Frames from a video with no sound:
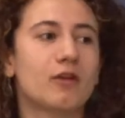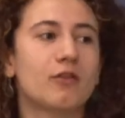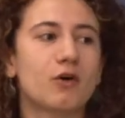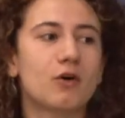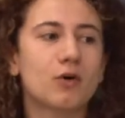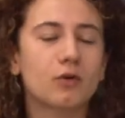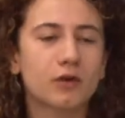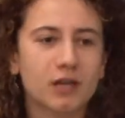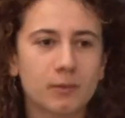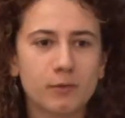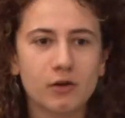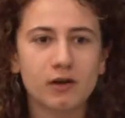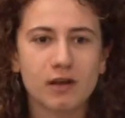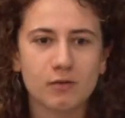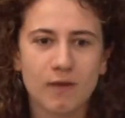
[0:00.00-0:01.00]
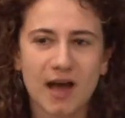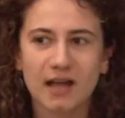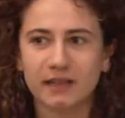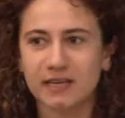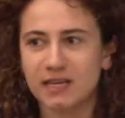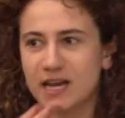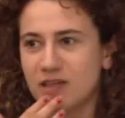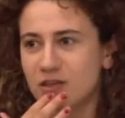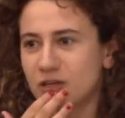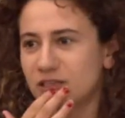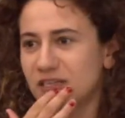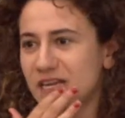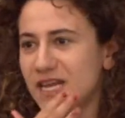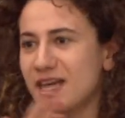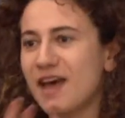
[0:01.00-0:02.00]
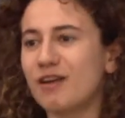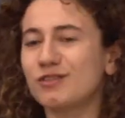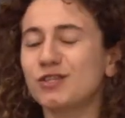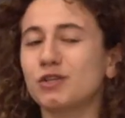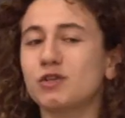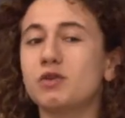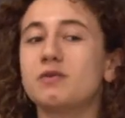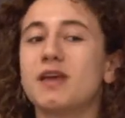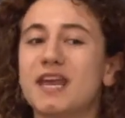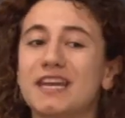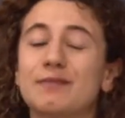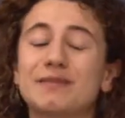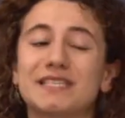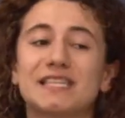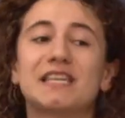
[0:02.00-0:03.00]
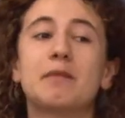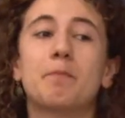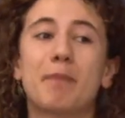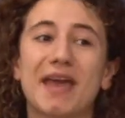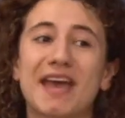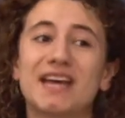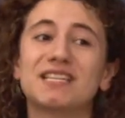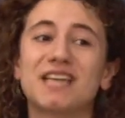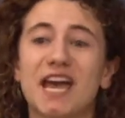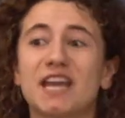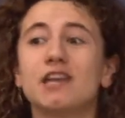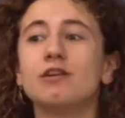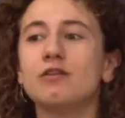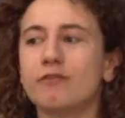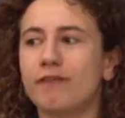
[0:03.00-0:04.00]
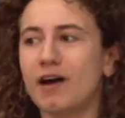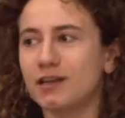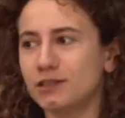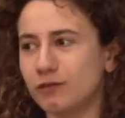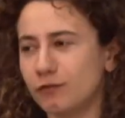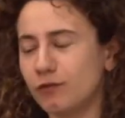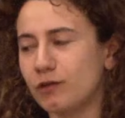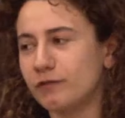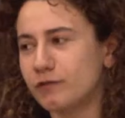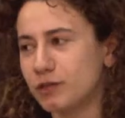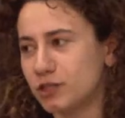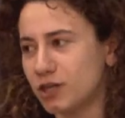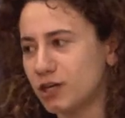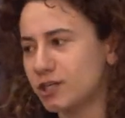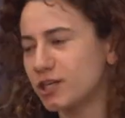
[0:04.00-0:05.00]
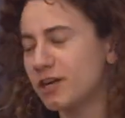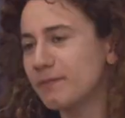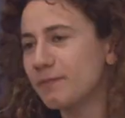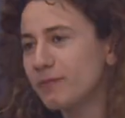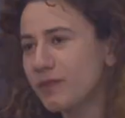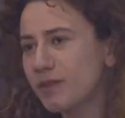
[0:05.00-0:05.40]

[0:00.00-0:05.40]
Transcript: the whole community rallied and their city council unanimously banned any new fossil fuel infrastructure.